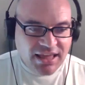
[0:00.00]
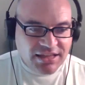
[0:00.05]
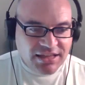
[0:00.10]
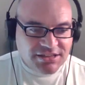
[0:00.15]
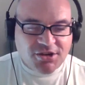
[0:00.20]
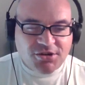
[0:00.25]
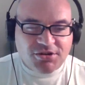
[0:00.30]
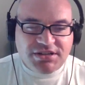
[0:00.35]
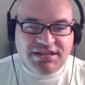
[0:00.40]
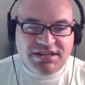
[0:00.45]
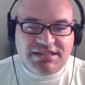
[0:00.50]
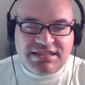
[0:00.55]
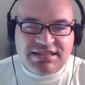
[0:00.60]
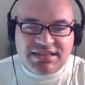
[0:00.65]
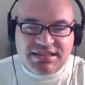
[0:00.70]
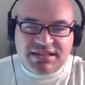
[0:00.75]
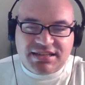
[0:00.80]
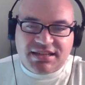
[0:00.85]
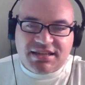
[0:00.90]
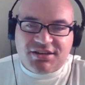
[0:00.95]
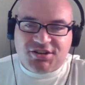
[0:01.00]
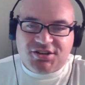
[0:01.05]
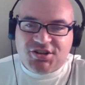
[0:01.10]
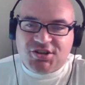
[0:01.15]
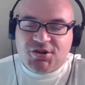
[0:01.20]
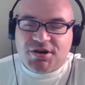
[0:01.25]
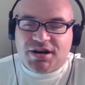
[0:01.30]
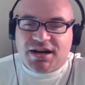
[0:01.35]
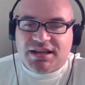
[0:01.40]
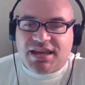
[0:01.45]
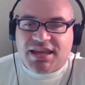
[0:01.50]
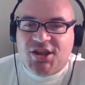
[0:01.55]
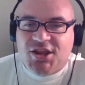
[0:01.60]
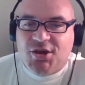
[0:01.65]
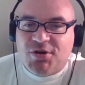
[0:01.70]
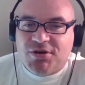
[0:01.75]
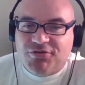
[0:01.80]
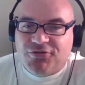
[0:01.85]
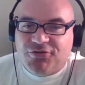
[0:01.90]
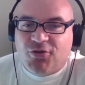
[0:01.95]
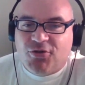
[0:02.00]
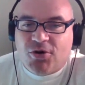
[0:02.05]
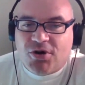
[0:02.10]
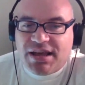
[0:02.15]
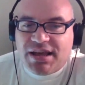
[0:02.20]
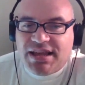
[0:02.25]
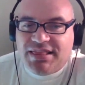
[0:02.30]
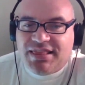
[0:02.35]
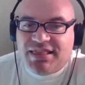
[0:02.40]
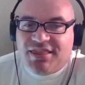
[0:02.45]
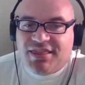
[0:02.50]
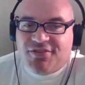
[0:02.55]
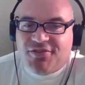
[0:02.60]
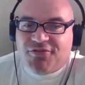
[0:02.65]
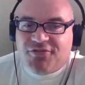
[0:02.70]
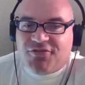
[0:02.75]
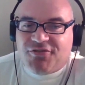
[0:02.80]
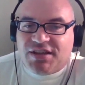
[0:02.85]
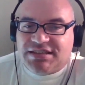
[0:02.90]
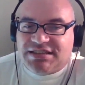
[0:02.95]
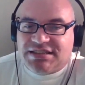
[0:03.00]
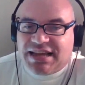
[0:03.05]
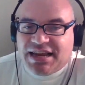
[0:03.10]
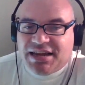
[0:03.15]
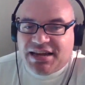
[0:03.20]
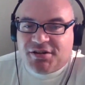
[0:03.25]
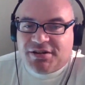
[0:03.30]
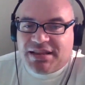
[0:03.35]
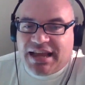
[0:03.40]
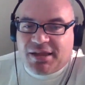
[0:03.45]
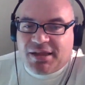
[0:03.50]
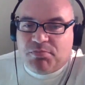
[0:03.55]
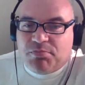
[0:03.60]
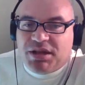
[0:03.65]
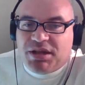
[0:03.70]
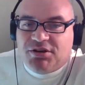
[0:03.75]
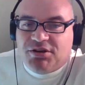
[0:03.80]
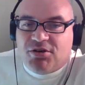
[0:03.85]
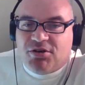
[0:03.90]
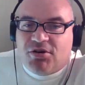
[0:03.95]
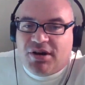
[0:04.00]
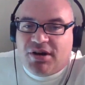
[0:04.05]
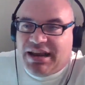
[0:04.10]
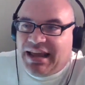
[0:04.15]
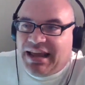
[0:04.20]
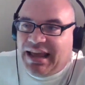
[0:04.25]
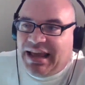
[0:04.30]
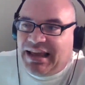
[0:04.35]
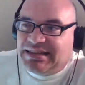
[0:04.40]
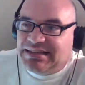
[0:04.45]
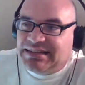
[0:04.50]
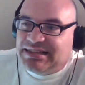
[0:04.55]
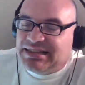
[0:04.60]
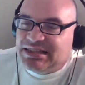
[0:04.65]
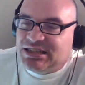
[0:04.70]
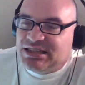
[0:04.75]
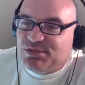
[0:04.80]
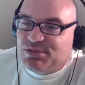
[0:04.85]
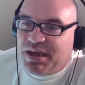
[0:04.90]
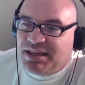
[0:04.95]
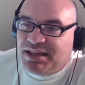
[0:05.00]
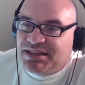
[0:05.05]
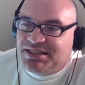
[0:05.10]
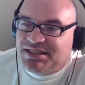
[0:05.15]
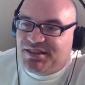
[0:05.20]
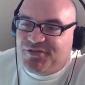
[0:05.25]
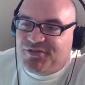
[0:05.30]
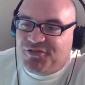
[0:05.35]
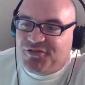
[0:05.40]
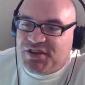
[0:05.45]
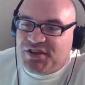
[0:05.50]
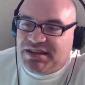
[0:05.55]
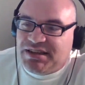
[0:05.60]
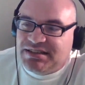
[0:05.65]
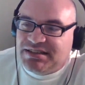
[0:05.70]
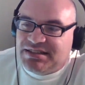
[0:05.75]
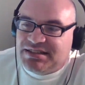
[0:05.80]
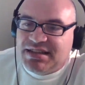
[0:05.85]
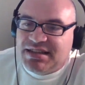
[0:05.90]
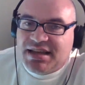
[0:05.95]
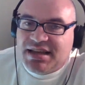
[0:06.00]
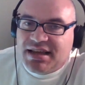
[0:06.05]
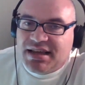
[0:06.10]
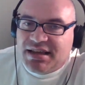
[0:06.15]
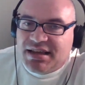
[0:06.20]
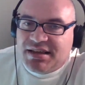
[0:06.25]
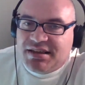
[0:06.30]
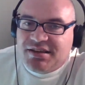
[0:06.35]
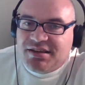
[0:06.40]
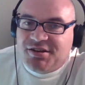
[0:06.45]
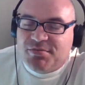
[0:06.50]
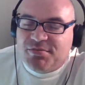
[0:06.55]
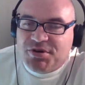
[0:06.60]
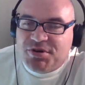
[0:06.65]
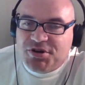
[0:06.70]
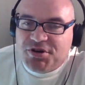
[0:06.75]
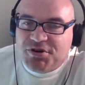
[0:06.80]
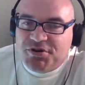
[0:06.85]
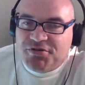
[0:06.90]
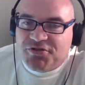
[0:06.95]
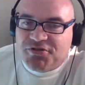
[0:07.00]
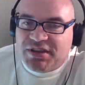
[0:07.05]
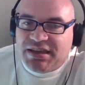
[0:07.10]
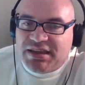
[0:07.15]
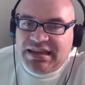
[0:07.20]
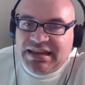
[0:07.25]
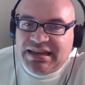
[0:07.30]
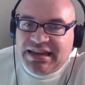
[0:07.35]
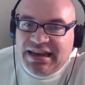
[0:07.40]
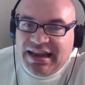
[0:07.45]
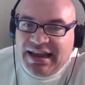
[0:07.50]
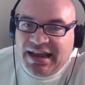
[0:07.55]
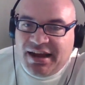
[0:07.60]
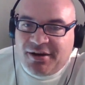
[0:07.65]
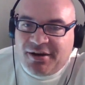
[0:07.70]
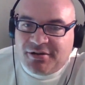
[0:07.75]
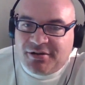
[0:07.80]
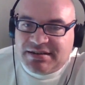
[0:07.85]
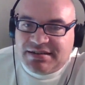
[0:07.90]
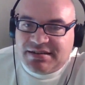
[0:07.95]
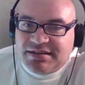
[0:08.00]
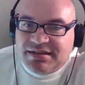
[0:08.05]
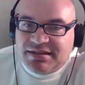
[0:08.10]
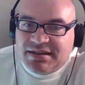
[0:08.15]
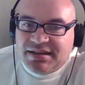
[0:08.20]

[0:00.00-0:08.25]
So can you avoid because I know like Bitcoin has expensive fees to move in and out.